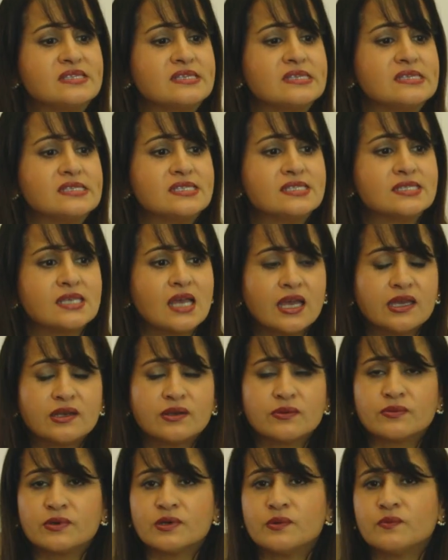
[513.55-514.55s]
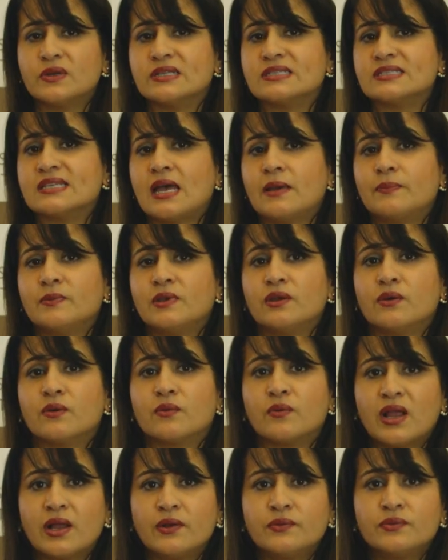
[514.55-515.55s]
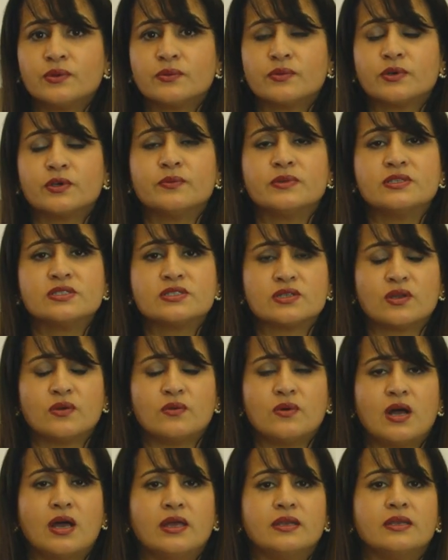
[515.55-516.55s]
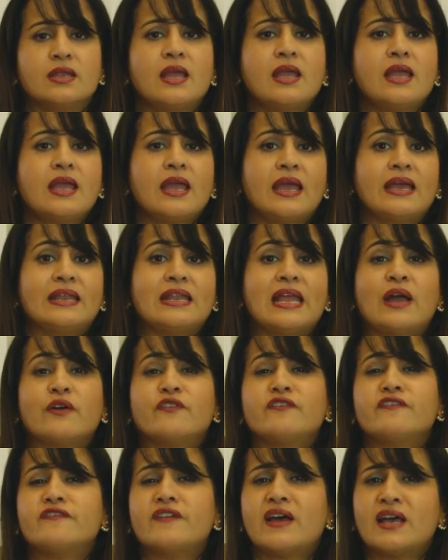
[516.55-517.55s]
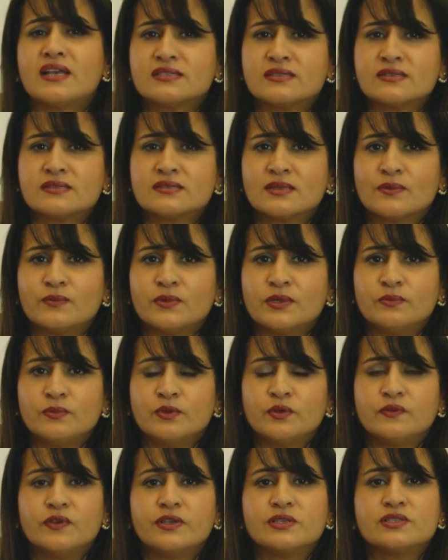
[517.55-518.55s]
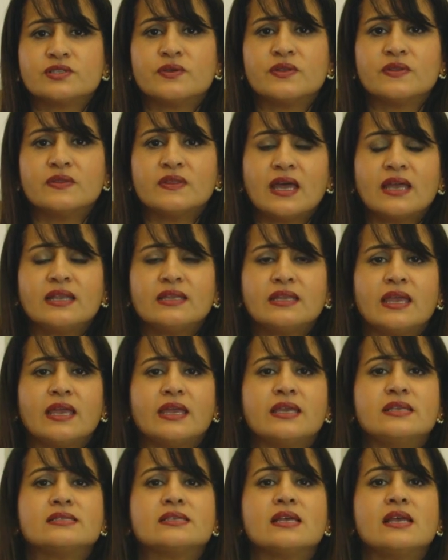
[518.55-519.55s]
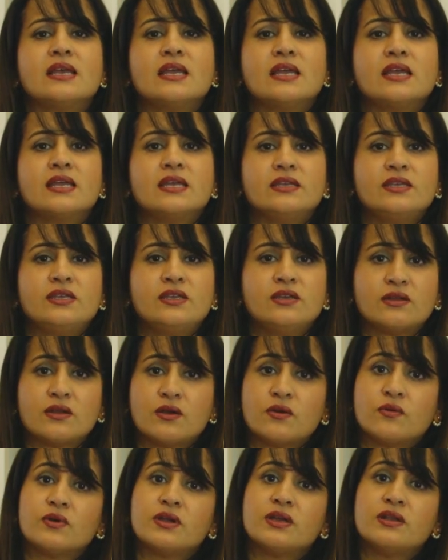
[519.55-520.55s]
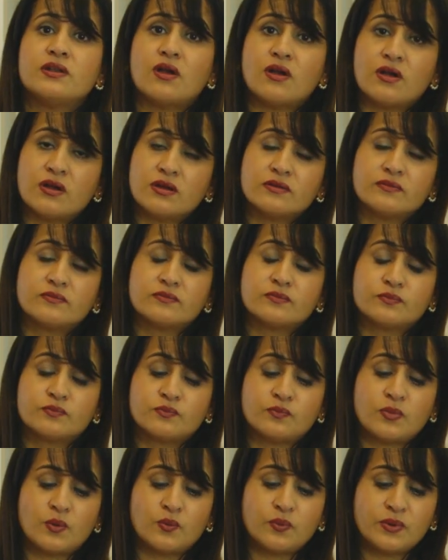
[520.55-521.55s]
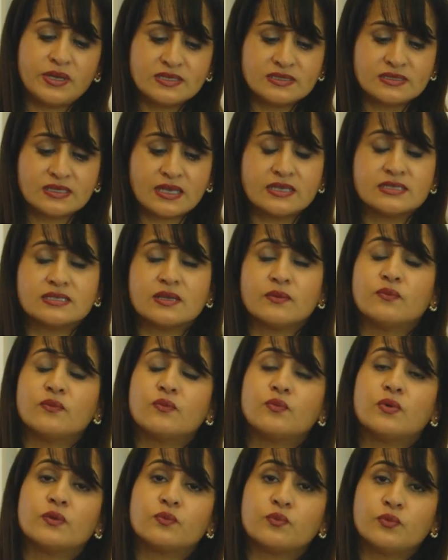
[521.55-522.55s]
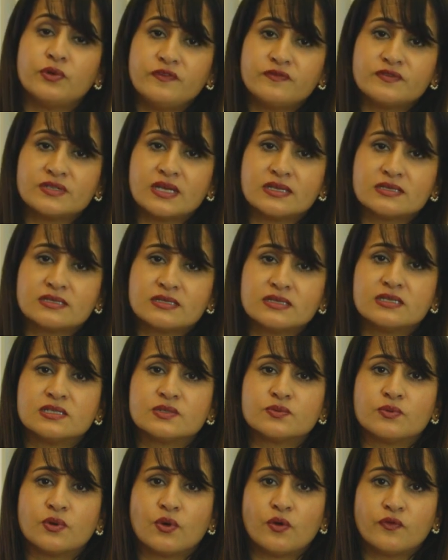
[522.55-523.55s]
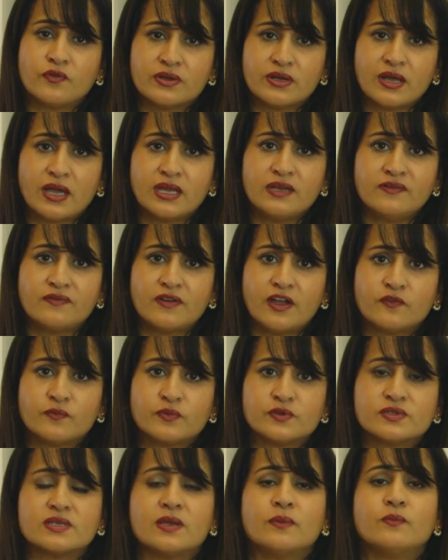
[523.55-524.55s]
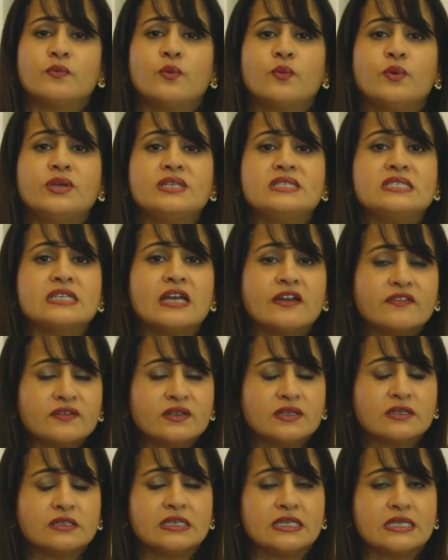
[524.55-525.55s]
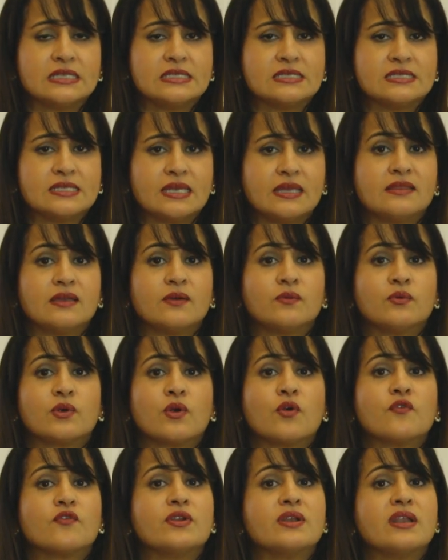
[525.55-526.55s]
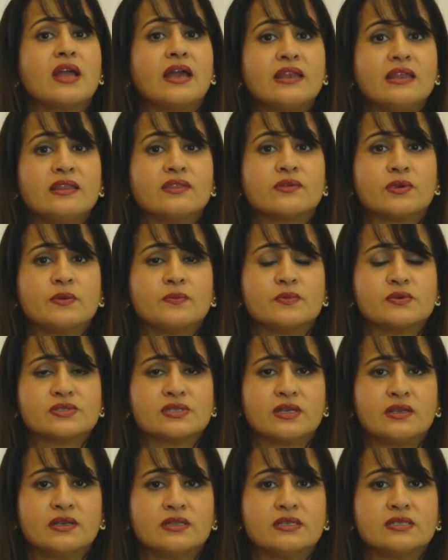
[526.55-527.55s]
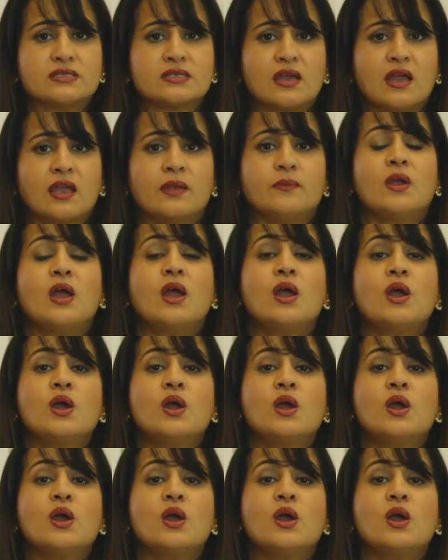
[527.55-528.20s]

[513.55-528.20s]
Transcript: inside a room, what's happening around the room, and so on, and how fast is someone moving. So in that case, you know, what we say is, and what we've tested is we're over 95%, but we definitely can say that we're over 93% of the time,